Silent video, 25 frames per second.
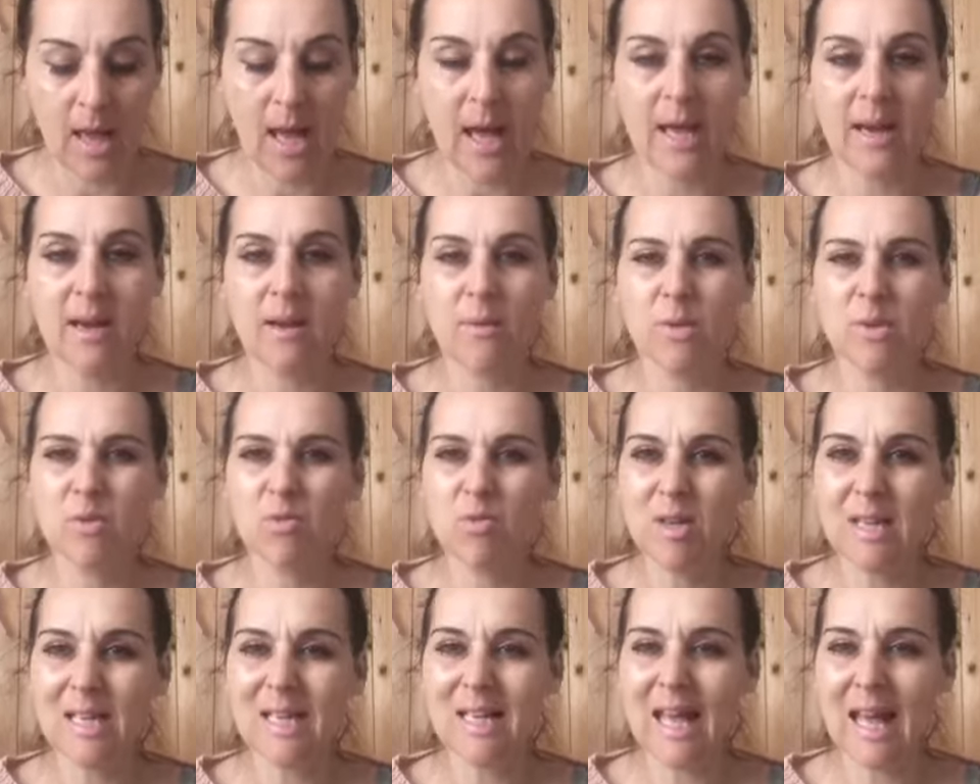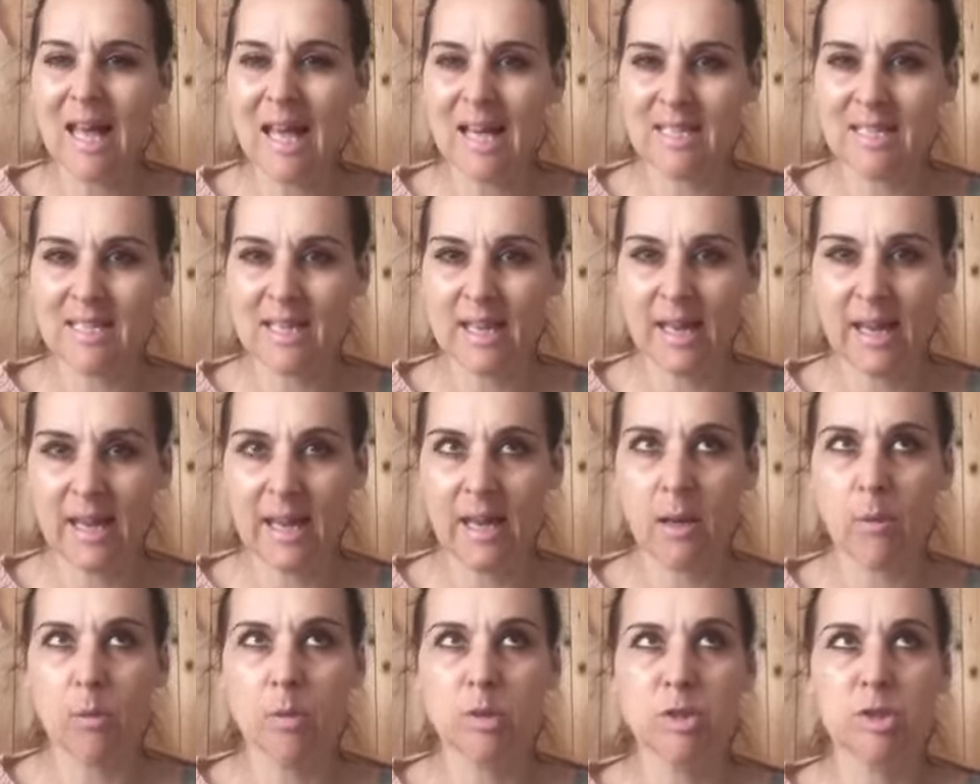And I was really heady.
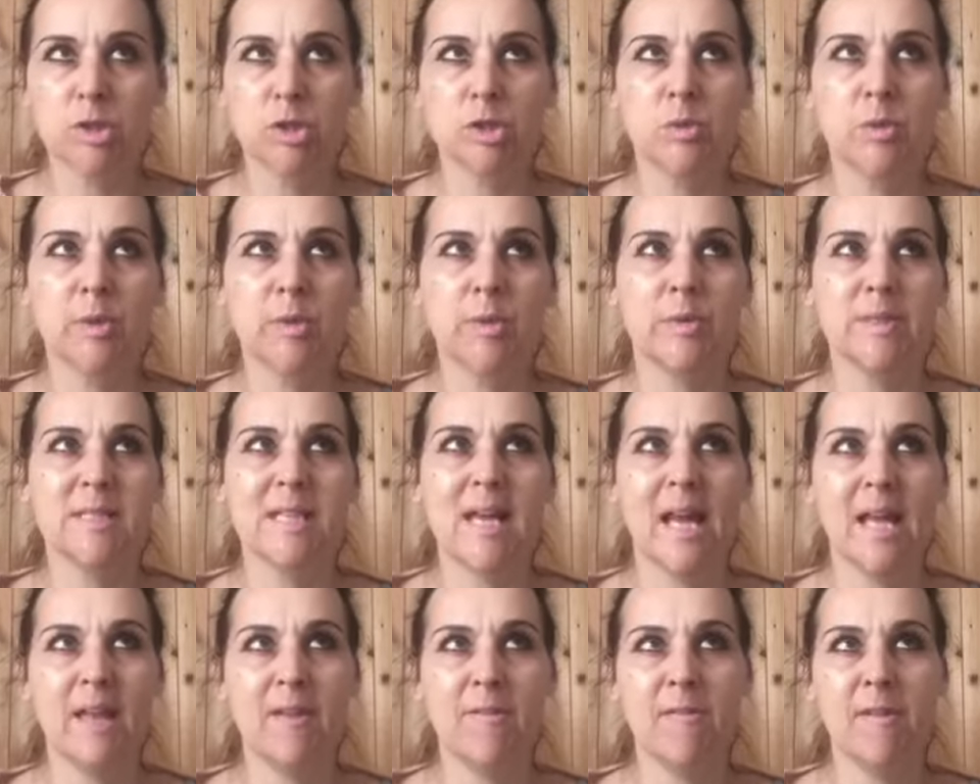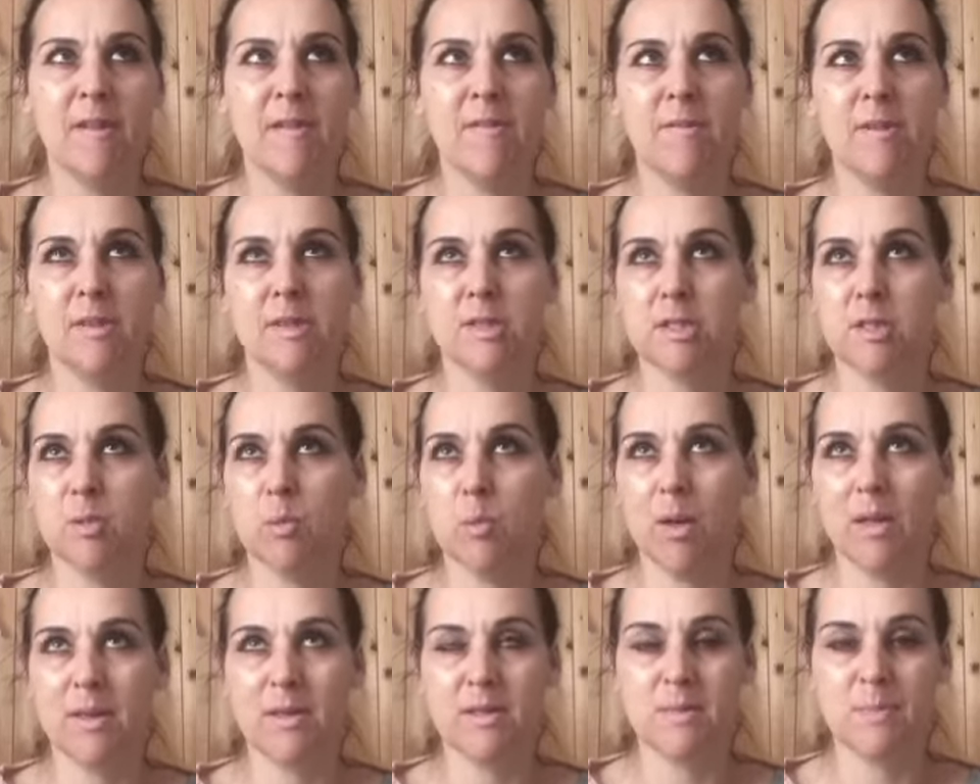And I wasn't sure whether it's hay fever because the
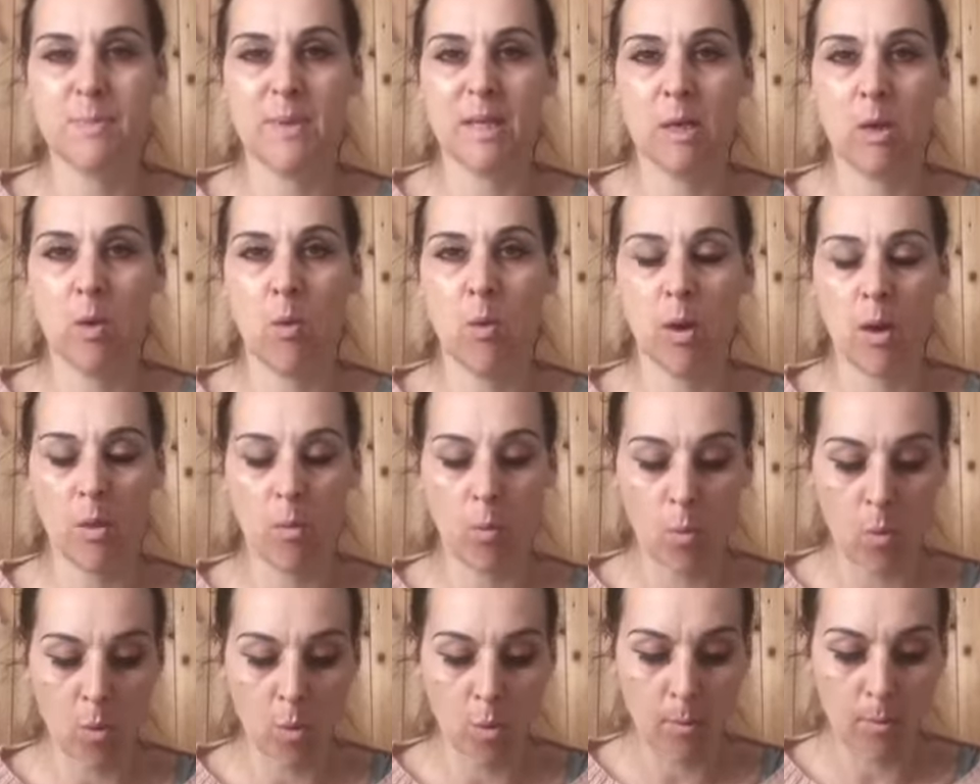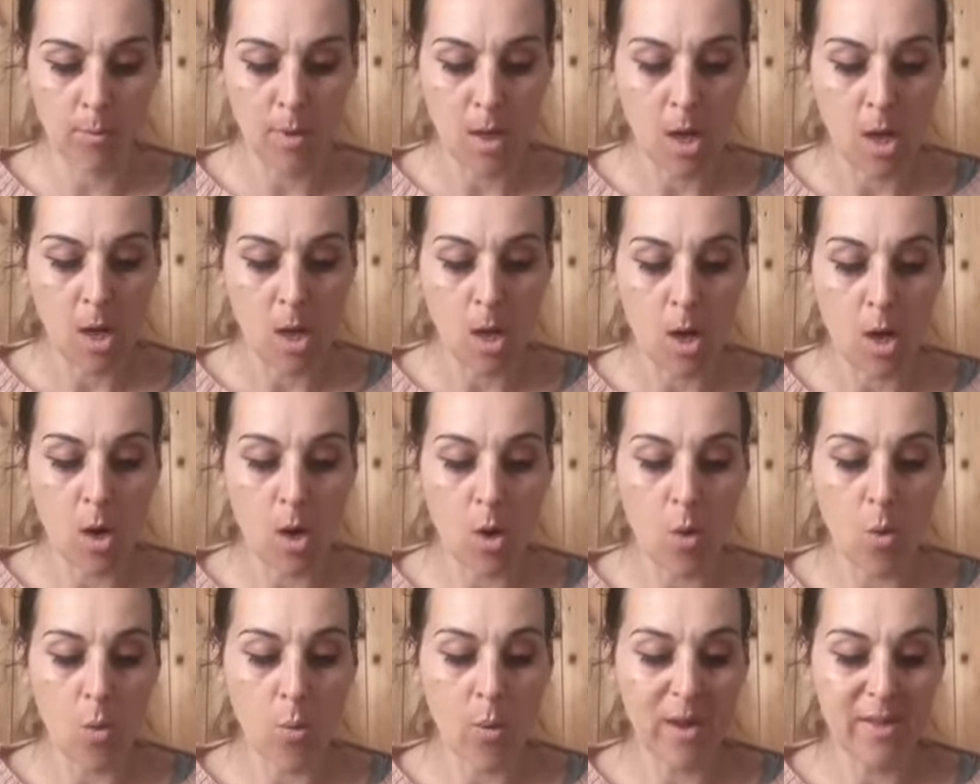weather's been quite warm,
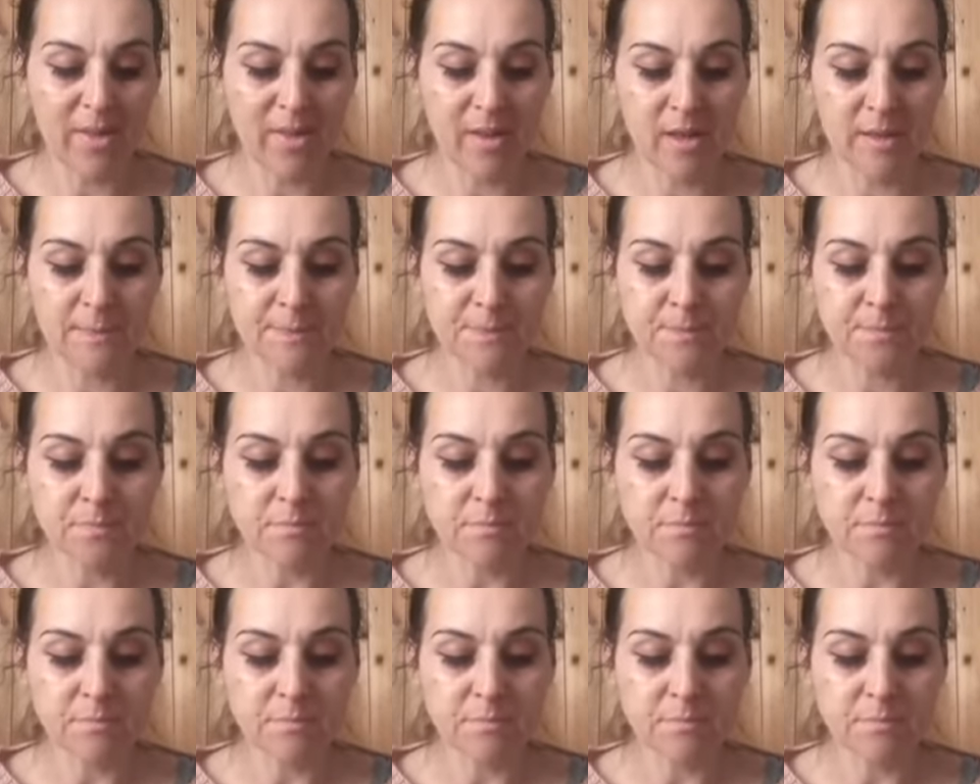or whether